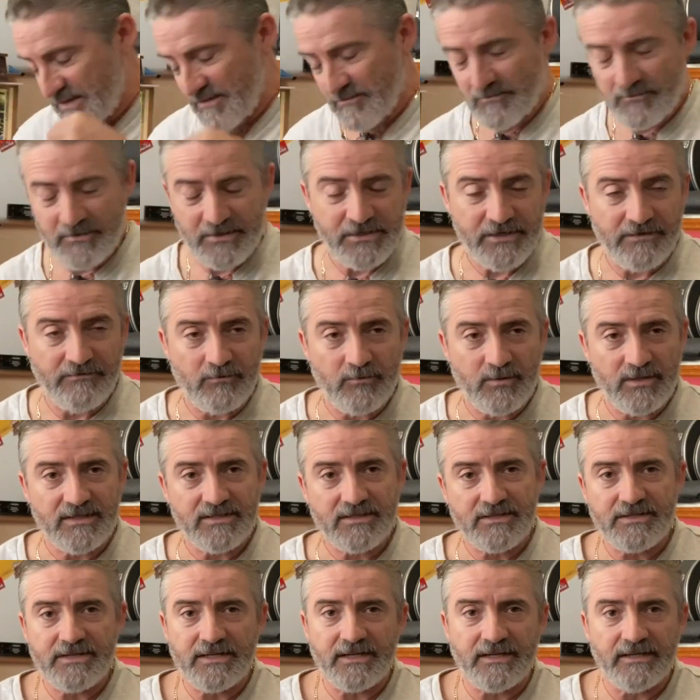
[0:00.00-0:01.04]
whichever one's
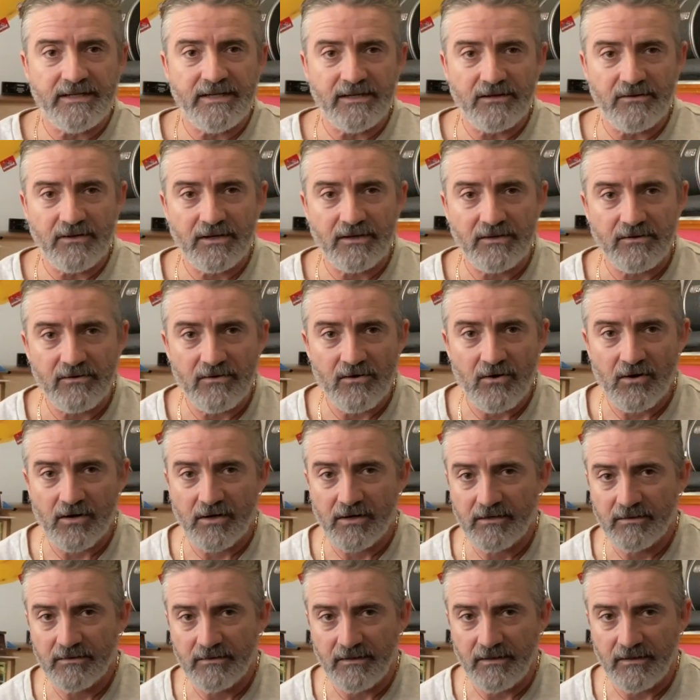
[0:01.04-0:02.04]
sticking out I can lock